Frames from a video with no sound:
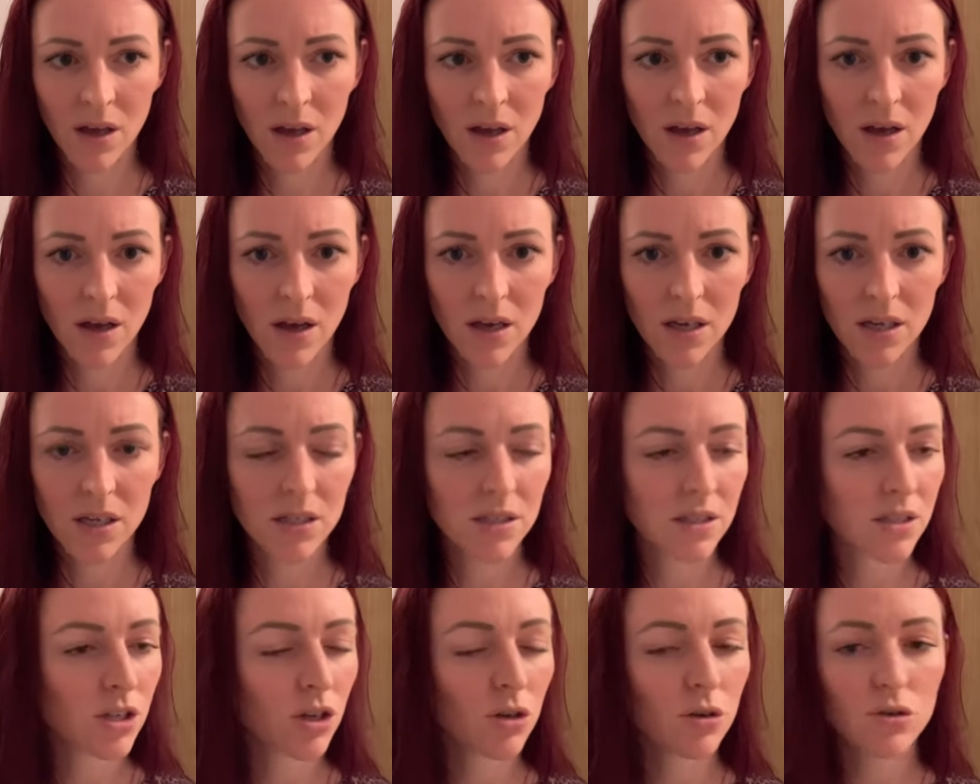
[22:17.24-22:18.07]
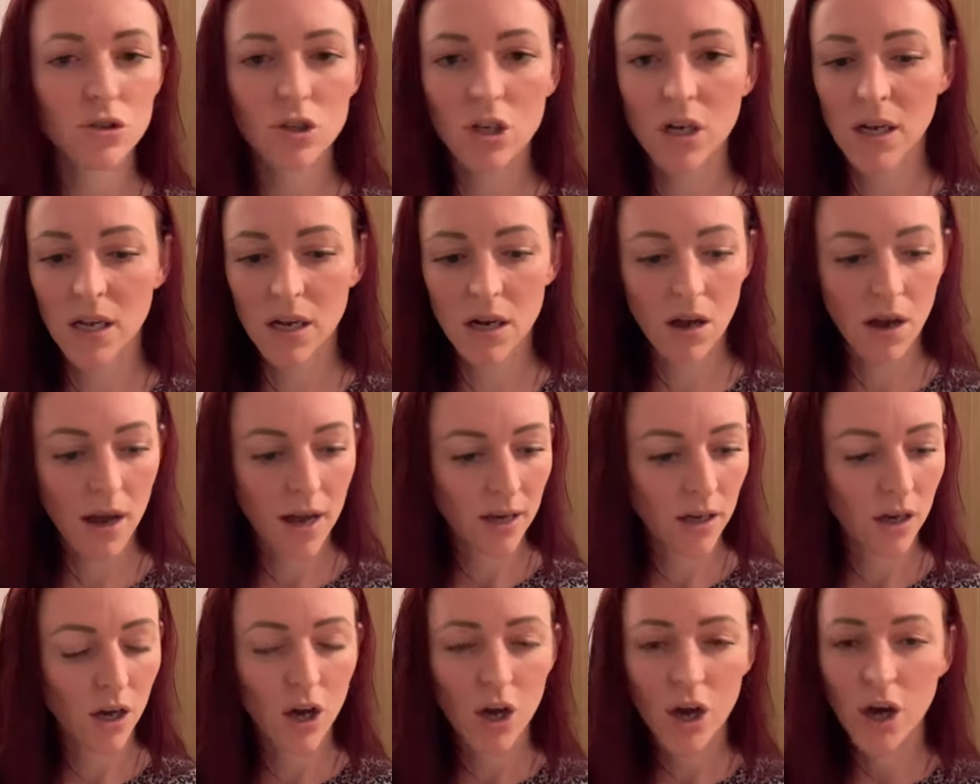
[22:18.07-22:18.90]
It's usually like
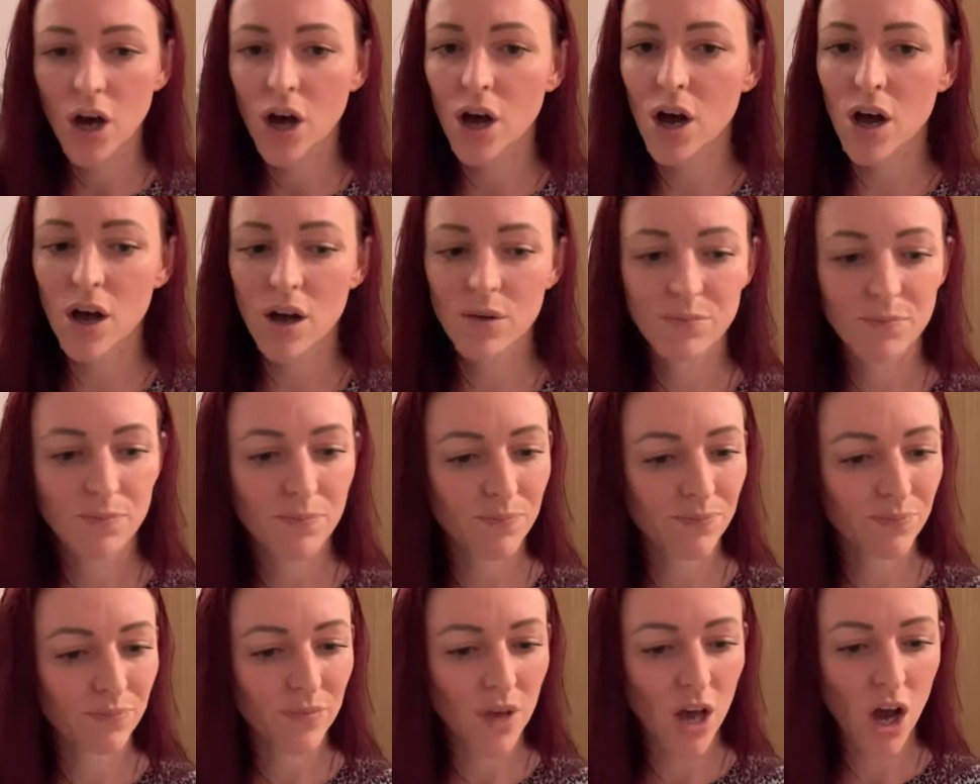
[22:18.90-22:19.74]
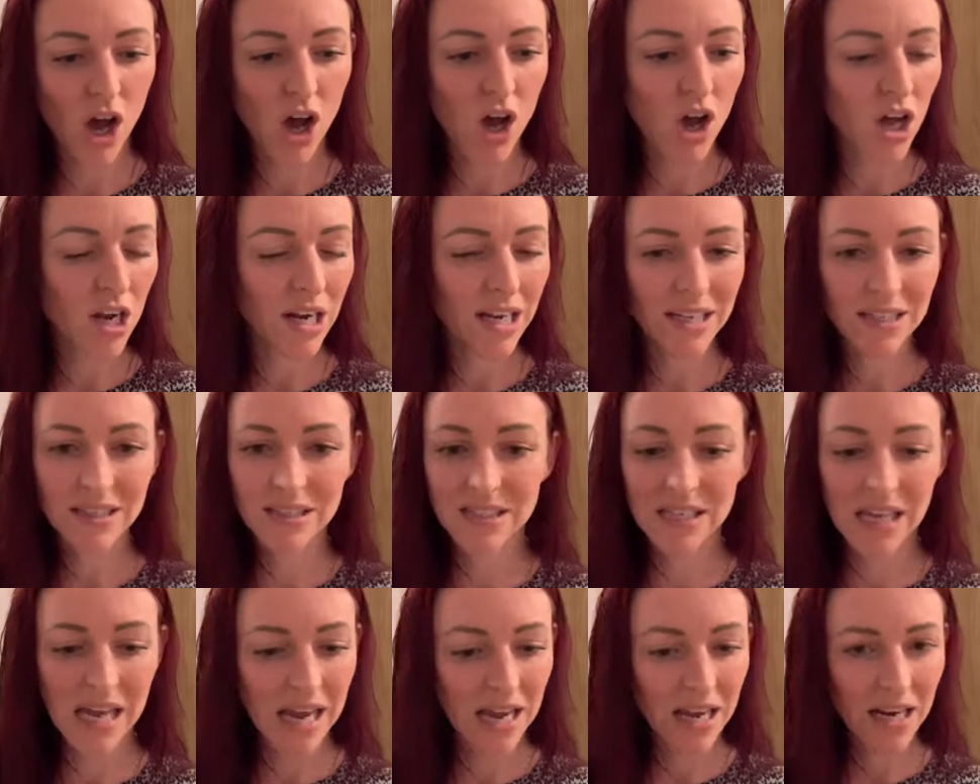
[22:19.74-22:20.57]
uh, early
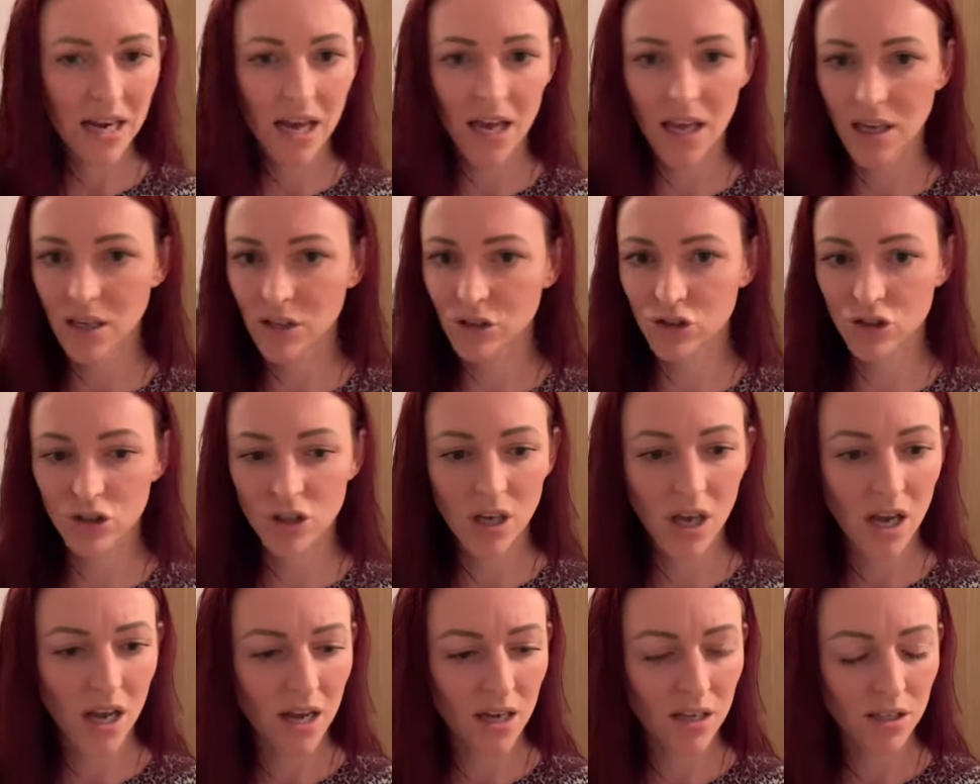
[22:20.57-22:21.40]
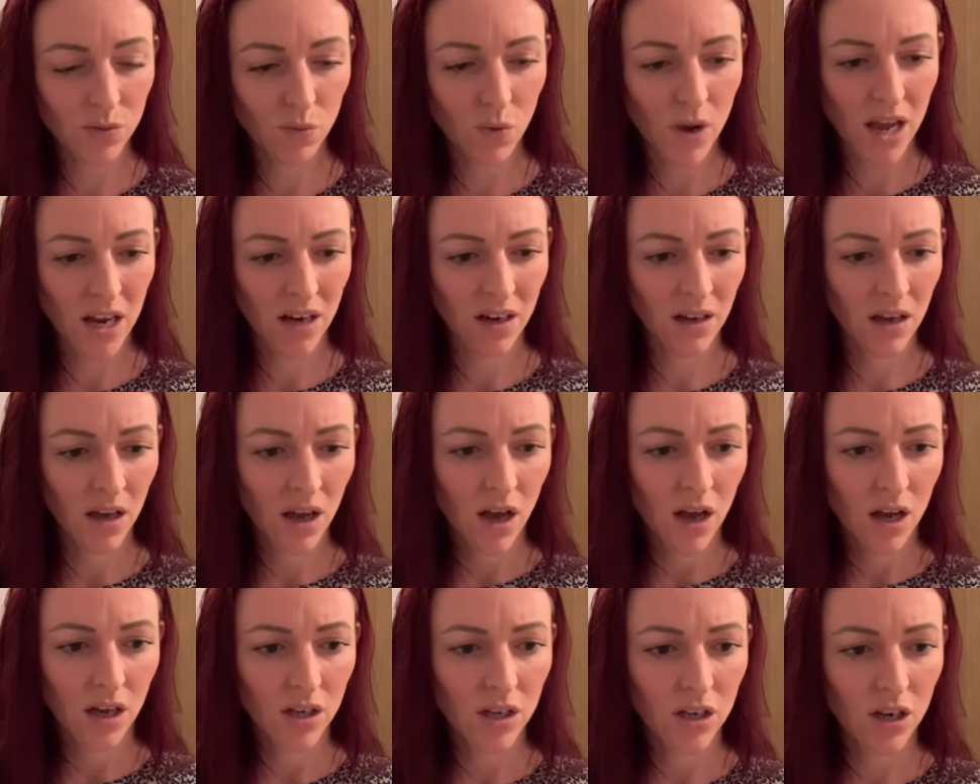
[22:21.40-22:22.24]
teenage years when,
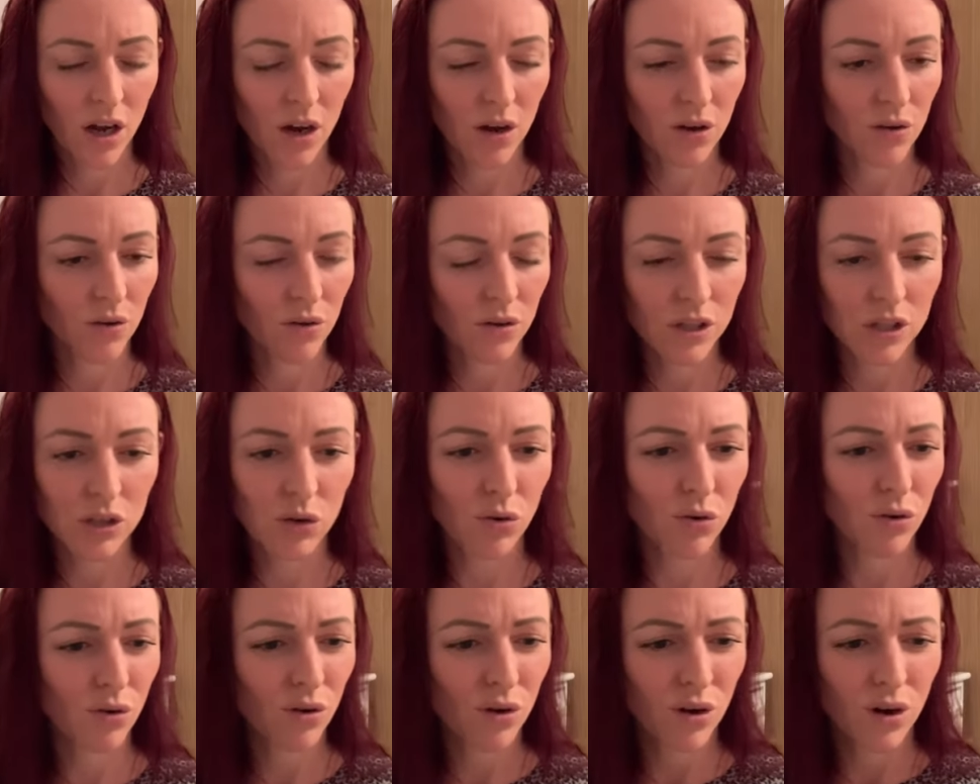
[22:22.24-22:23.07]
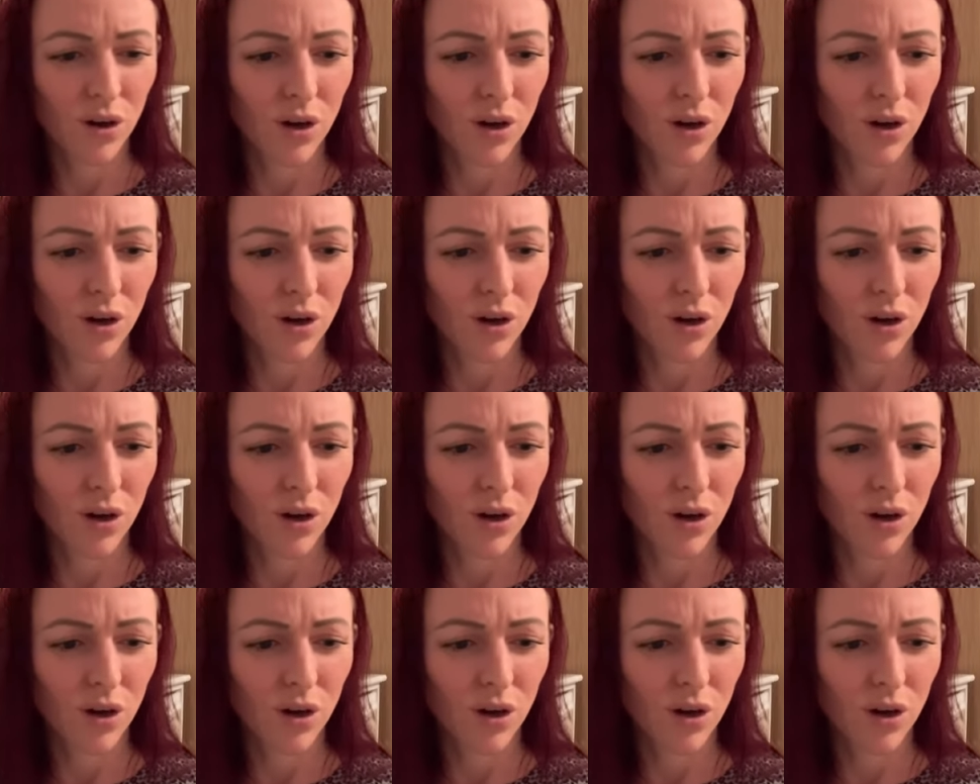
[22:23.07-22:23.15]
you know, you're,